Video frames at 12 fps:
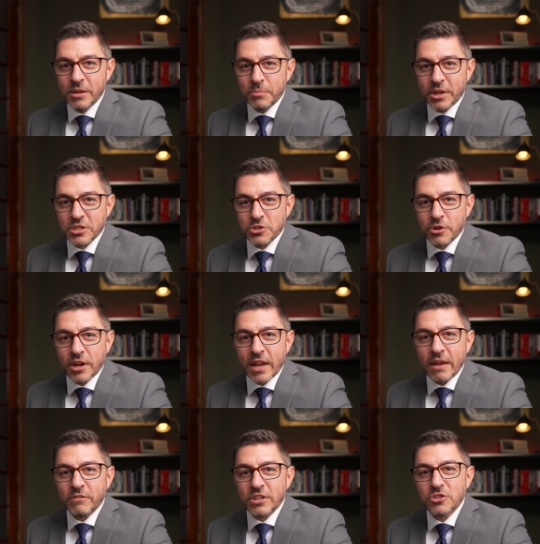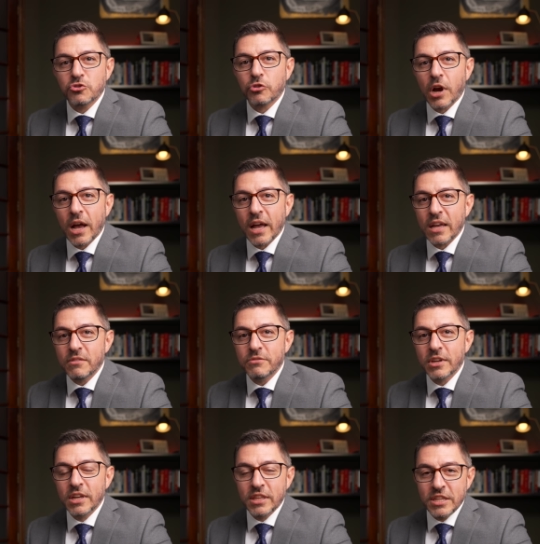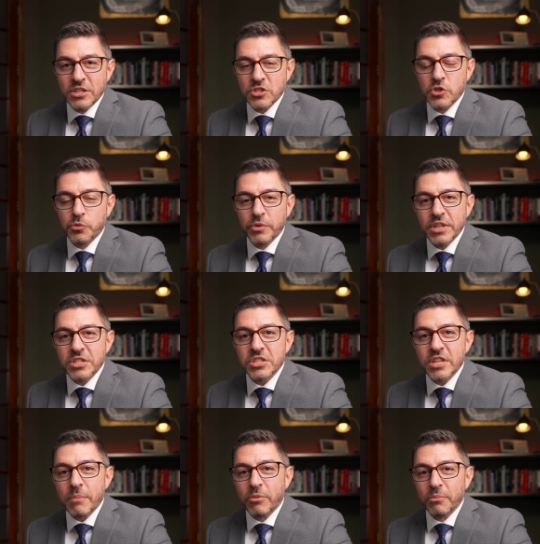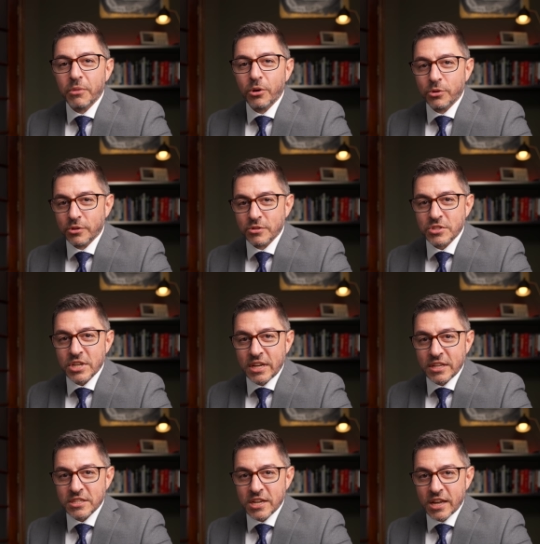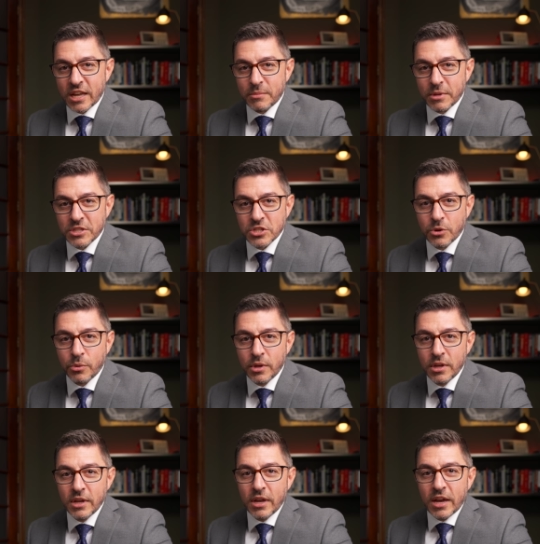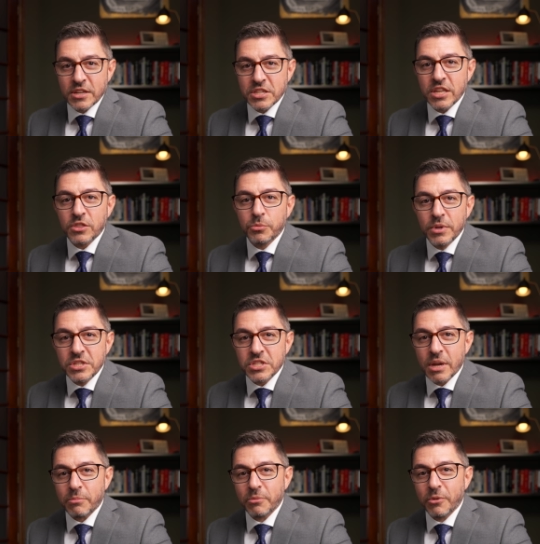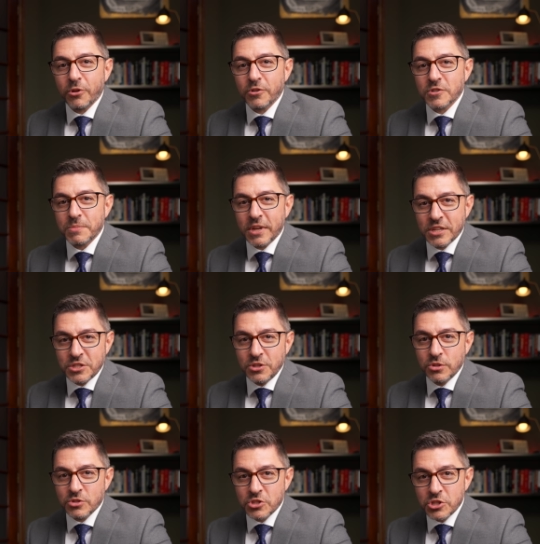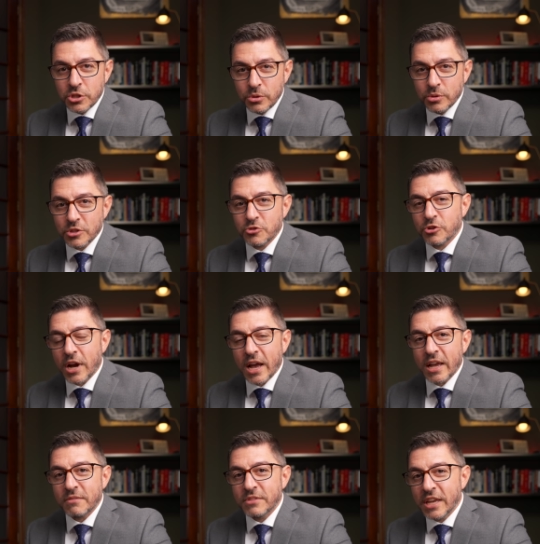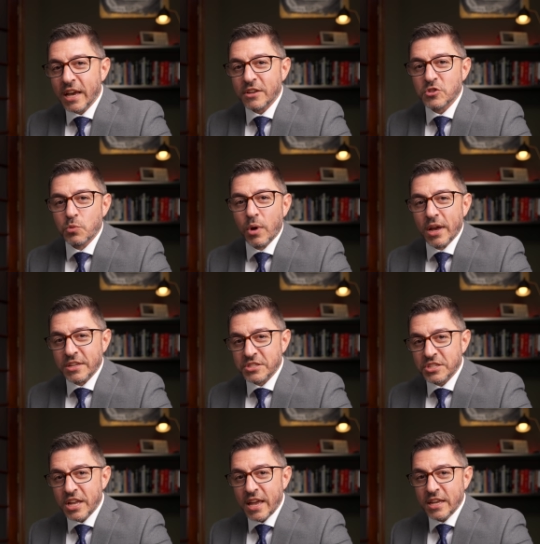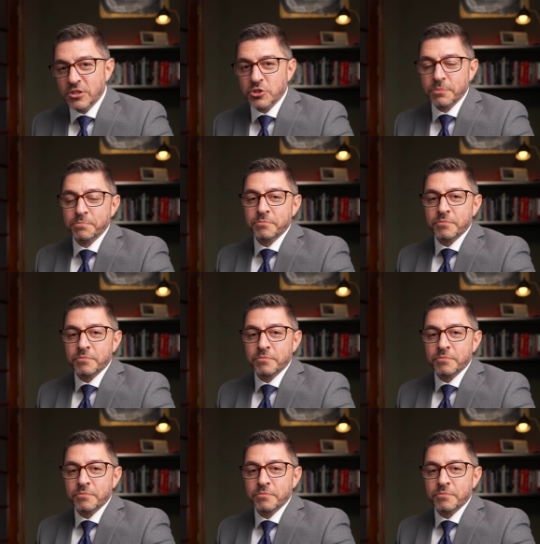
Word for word: because you're not having to drive these three stepper motors at a time. And so I say three stepper motors because you use two to drive the X Y stage,